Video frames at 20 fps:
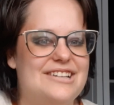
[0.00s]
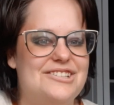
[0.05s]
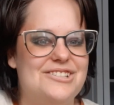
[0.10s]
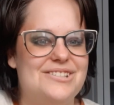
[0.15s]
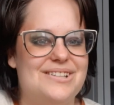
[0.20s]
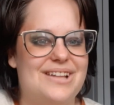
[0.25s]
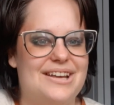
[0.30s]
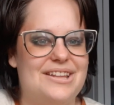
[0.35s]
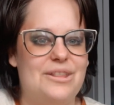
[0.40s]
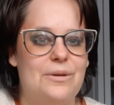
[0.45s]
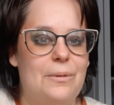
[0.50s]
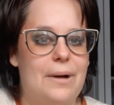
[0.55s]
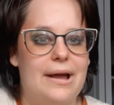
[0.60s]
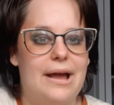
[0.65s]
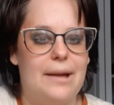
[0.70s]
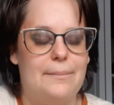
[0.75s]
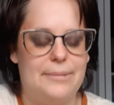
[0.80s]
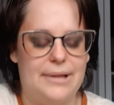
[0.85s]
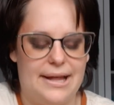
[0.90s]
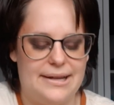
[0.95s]
just like the way
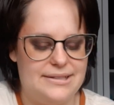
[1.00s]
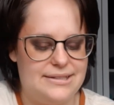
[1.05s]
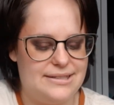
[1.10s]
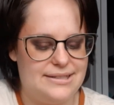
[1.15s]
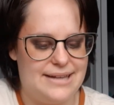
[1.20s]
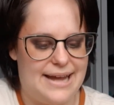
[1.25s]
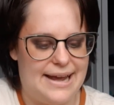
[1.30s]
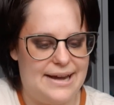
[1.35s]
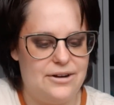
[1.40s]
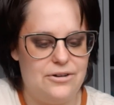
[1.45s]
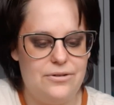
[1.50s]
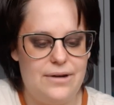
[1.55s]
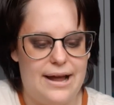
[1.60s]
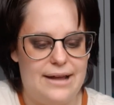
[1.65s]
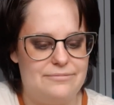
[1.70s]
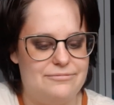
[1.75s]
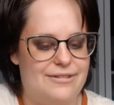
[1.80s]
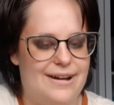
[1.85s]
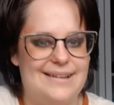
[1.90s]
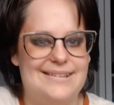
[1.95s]
I blend now
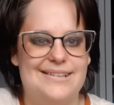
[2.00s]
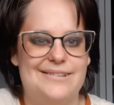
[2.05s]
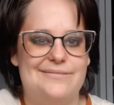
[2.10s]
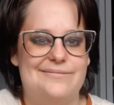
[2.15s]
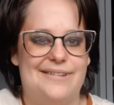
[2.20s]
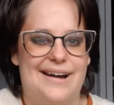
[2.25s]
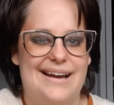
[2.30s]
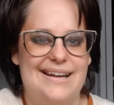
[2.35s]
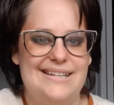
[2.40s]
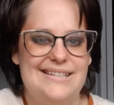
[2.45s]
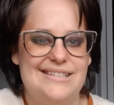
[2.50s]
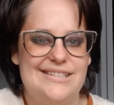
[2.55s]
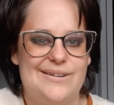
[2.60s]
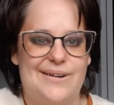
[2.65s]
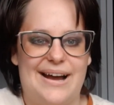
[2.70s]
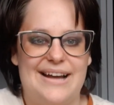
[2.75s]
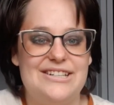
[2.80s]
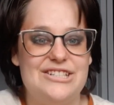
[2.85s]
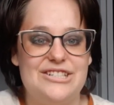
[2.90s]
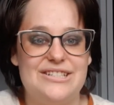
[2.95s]
and find it fine, so
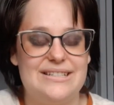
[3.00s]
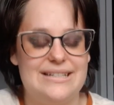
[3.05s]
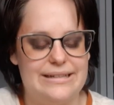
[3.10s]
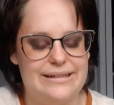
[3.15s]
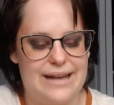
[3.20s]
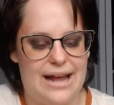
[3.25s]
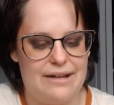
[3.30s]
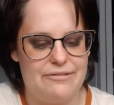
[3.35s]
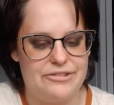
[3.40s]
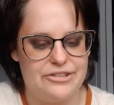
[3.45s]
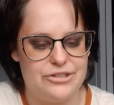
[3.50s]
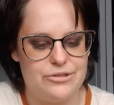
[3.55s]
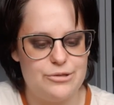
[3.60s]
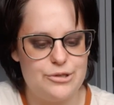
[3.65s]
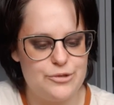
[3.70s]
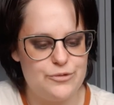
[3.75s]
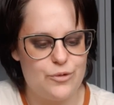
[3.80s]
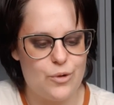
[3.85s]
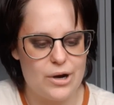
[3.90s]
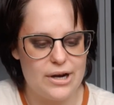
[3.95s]
I just didn't have a use
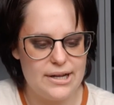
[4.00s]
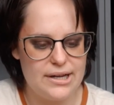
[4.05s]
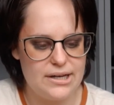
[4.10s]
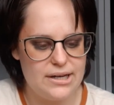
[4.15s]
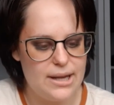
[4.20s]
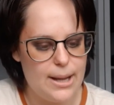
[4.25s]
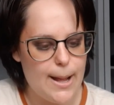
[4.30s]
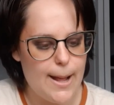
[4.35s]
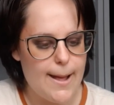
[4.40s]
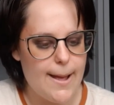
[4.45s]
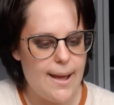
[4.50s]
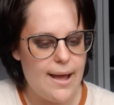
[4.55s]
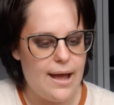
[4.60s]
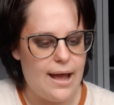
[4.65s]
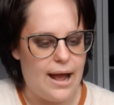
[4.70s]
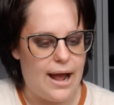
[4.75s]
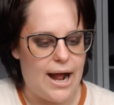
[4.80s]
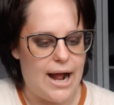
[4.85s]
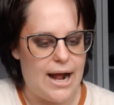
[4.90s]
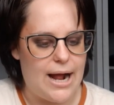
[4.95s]
for it.
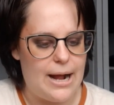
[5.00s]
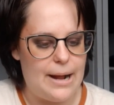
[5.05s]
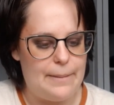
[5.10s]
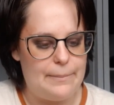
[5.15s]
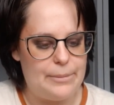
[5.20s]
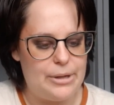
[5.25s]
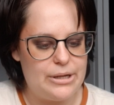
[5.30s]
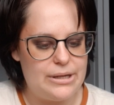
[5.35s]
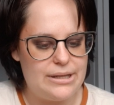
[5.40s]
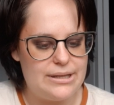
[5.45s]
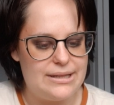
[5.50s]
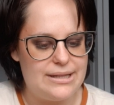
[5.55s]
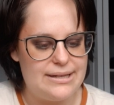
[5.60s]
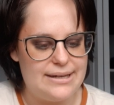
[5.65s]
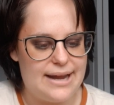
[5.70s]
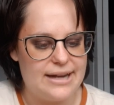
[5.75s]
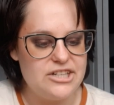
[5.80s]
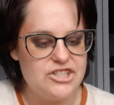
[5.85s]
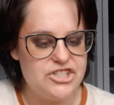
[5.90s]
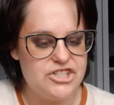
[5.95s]
The
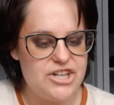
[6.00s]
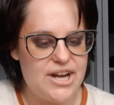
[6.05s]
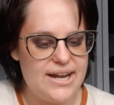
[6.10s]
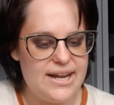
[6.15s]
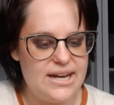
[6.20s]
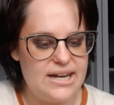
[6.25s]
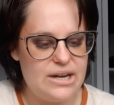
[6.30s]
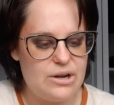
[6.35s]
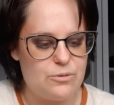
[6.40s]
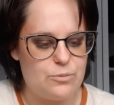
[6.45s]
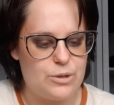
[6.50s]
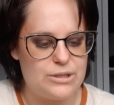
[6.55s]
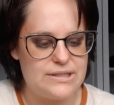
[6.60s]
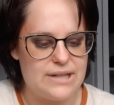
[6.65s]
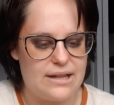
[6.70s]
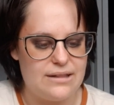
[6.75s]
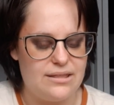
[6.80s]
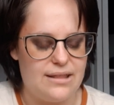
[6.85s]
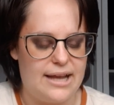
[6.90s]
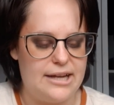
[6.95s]
next shade was
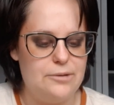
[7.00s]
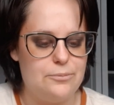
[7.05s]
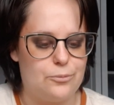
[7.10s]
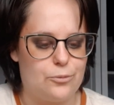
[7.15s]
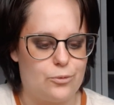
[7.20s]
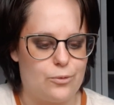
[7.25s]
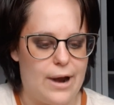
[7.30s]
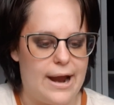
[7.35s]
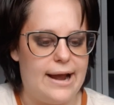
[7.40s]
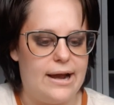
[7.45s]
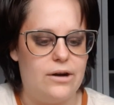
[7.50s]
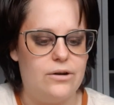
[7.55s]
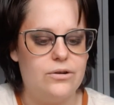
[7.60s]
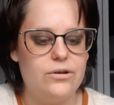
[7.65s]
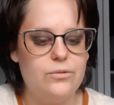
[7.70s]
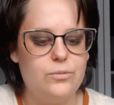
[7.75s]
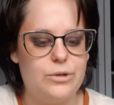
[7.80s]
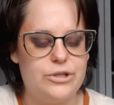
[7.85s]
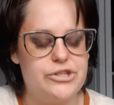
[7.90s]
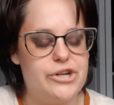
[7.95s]
a light brown,
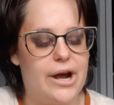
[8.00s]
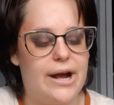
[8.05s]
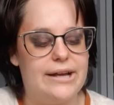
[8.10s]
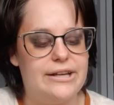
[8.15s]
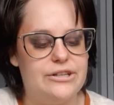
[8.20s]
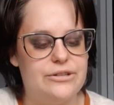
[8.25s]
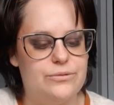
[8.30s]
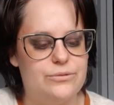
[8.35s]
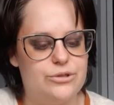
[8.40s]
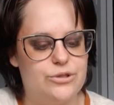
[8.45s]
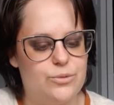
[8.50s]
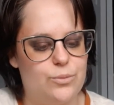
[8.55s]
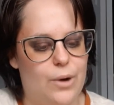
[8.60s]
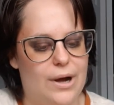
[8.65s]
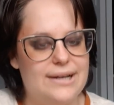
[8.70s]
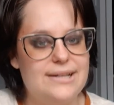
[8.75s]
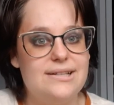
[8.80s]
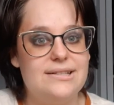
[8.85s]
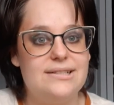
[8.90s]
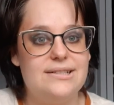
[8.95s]
which I used
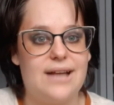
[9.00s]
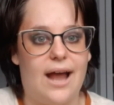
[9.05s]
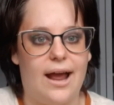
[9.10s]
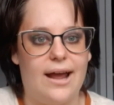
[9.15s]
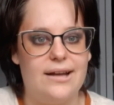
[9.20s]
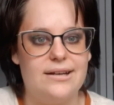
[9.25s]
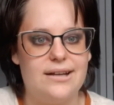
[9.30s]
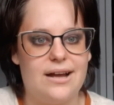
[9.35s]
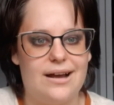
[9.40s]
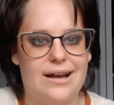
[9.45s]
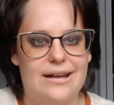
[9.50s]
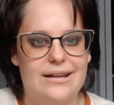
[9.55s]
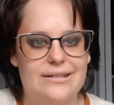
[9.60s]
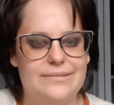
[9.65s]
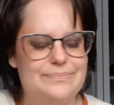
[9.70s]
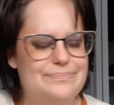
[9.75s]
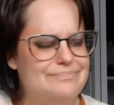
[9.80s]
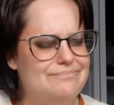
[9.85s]
once, and I